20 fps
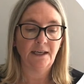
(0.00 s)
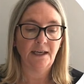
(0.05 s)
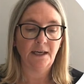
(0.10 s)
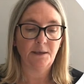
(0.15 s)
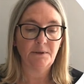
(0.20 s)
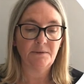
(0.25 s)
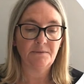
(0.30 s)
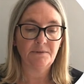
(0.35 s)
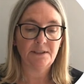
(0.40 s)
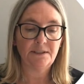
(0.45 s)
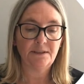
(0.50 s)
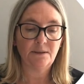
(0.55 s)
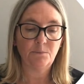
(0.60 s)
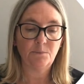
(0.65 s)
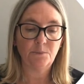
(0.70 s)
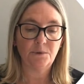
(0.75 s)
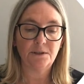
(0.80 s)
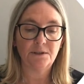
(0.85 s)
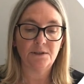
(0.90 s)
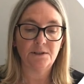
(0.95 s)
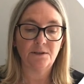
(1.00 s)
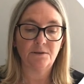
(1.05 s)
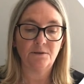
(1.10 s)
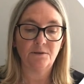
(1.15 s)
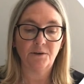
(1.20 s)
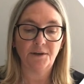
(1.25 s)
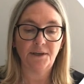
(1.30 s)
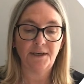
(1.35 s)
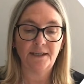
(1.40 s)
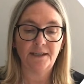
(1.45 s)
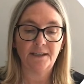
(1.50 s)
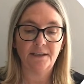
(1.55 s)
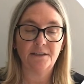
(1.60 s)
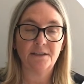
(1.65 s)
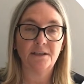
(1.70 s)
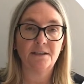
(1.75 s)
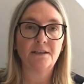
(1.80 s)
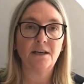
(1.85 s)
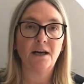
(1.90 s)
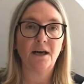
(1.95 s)
However, some wounds do not heal
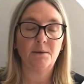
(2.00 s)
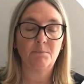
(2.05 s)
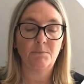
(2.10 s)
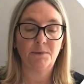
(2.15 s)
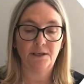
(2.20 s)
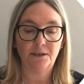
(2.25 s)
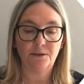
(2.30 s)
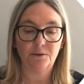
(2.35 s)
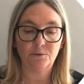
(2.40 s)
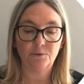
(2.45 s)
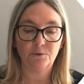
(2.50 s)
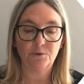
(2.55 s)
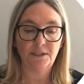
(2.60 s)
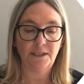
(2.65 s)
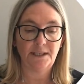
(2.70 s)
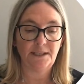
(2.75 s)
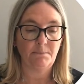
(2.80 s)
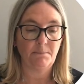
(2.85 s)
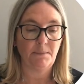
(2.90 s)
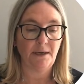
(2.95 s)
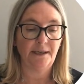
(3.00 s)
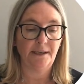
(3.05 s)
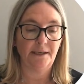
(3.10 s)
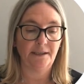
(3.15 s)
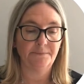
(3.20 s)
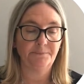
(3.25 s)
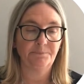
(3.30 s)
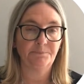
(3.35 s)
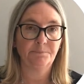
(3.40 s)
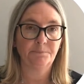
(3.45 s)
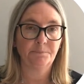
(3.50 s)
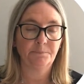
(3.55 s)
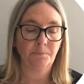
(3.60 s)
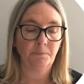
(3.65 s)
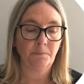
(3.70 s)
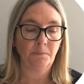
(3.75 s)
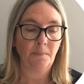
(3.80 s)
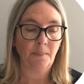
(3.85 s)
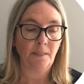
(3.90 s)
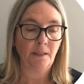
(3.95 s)
in a timely and orderly manner.
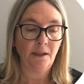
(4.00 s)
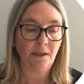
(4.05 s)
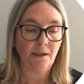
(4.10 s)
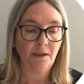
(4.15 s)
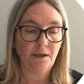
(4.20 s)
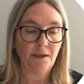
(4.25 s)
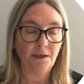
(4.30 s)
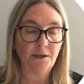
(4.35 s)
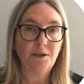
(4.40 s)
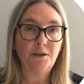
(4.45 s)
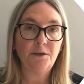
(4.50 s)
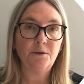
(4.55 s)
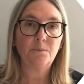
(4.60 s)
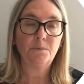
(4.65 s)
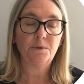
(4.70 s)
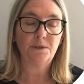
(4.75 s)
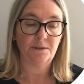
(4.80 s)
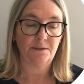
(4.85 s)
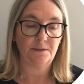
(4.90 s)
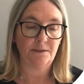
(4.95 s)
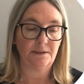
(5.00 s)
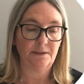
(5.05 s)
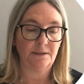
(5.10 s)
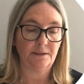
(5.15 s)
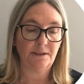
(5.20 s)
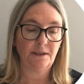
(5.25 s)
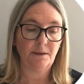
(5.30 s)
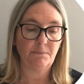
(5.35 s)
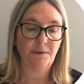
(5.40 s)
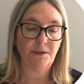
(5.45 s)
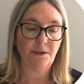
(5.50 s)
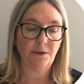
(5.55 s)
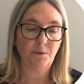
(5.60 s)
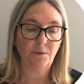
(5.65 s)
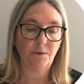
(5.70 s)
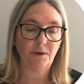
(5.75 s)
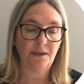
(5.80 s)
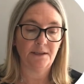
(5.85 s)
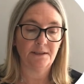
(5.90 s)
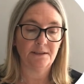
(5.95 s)
Acute wounds can be
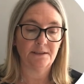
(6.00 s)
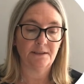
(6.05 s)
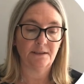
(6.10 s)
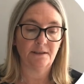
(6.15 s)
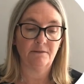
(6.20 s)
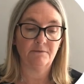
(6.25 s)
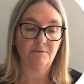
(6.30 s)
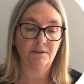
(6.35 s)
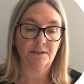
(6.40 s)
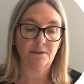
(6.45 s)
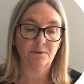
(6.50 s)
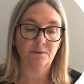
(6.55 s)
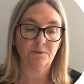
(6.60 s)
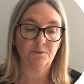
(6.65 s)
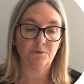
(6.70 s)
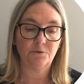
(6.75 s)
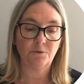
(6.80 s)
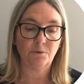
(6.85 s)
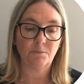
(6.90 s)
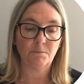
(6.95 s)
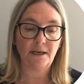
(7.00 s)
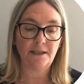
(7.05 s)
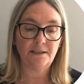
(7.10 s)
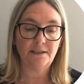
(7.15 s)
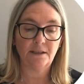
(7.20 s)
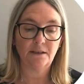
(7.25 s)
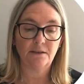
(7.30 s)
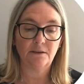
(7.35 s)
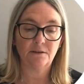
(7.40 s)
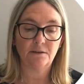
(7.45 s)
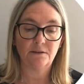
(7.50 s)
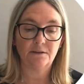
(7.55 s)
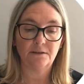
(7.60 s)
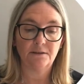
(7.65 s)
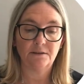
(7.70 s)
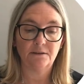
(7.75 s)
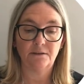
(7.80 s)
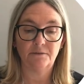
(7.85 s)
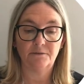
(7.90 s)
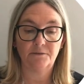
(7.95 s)
acquired as a result of traumatic
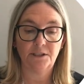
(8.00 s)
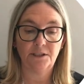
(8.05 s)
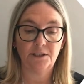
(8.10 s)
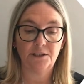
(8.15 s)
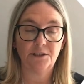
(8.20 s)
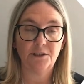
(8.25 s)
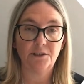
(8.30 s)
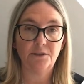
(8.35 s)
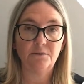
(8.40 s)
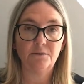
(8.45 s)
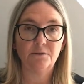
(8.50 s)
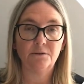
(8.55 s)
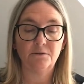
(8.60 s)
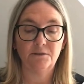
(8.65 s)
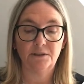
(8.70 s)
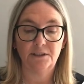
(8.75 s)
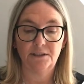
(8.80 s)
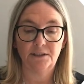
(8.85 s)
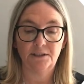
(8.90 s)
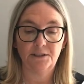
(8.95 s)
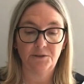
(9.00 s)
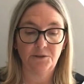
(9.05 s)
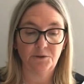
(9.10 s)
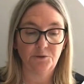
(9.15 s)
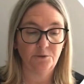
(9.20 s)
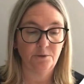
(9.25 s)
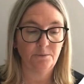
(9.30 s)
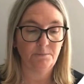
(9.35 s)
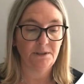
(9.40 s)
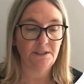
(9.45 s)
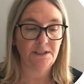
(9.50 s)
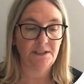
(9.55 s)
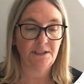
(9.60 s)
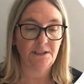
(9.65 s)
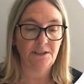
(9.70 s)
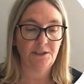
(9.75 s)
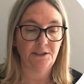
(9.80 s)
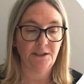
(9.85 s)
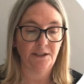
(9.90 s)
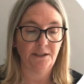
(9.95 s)
loss of tissue or a surgical
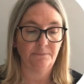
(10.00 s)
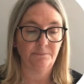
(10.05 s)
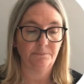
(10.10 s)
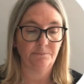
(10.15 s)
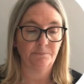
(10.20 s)
procedure.